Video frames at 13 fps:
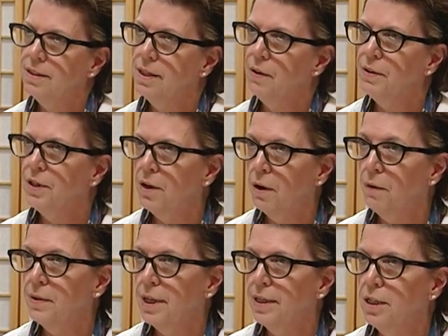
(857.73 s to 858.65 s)
So you
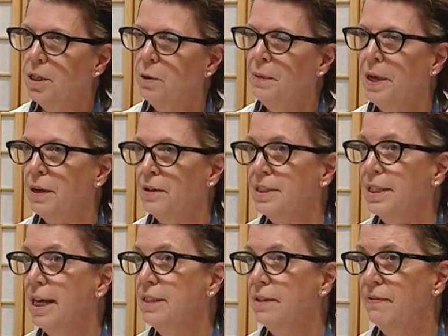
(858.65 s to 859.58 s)
know, like in your parents'
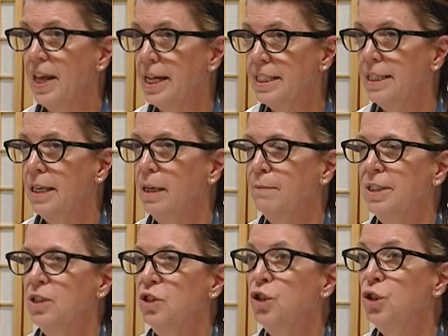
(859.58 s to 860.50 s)
case if they had
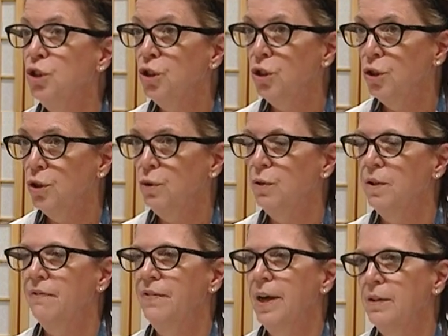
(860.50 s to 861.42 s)
damage to
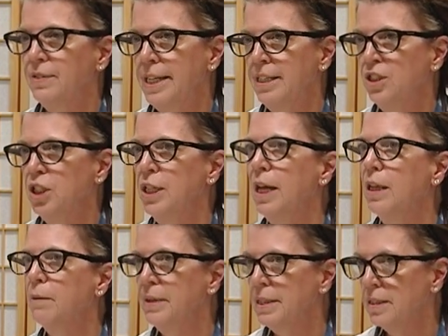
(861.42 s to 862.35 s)
the foundation
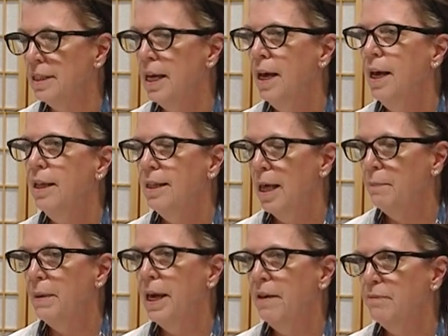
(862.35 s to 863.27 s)
elements, they
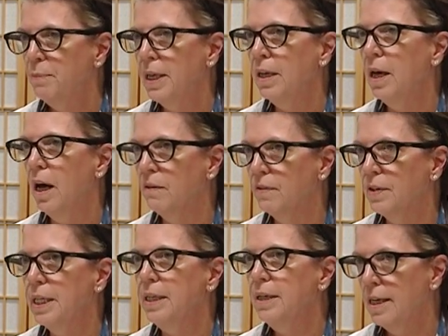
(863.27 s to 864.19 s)
may have been
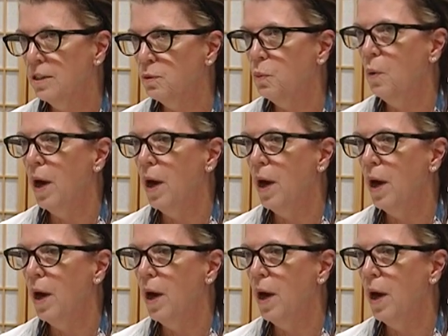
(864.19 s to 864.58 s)
covered as okay.